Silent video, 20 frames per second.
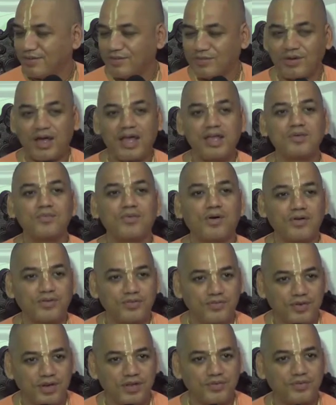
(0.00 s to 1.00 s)
Why he
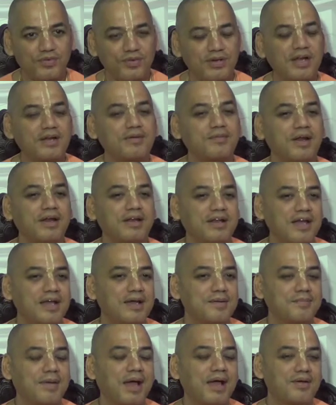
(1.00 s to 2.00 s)
wants free food? Like take
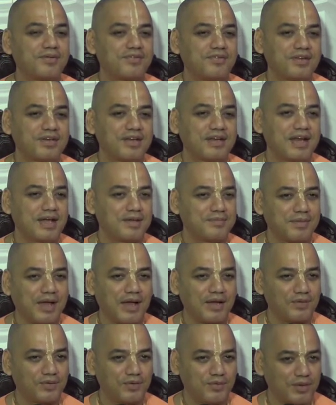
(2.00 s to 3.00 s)
a city like
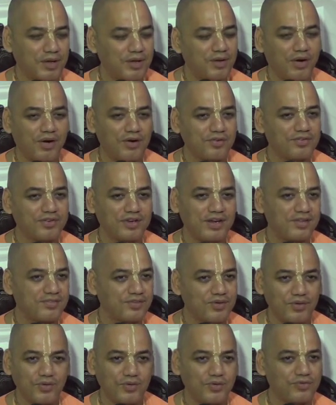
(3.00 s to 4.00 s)
Mangalore. By God's
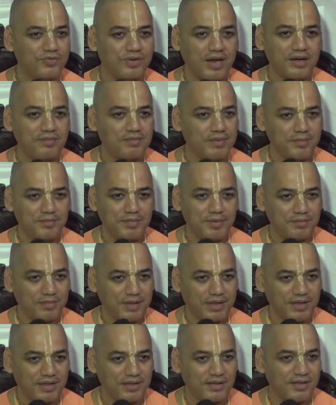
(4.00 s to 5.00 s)
grace, you don't find people
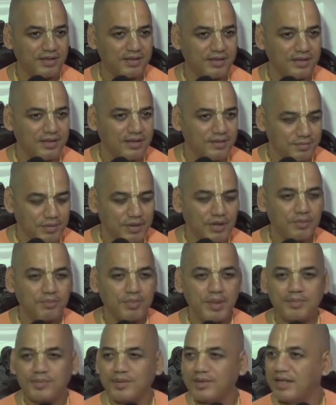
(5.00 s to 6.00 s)
begging, because
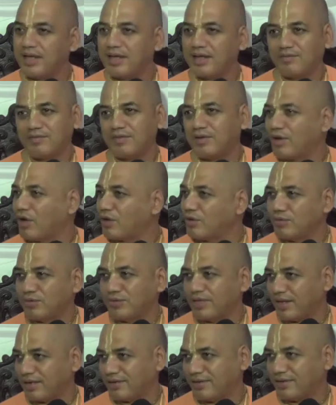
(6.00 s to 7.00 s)
people here will not do
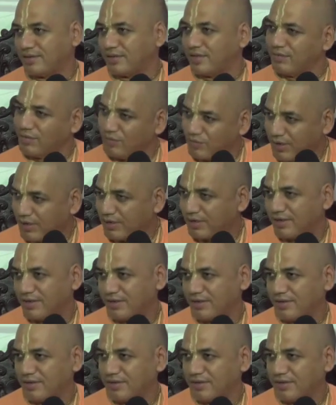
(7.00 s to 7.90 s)
that. They will work.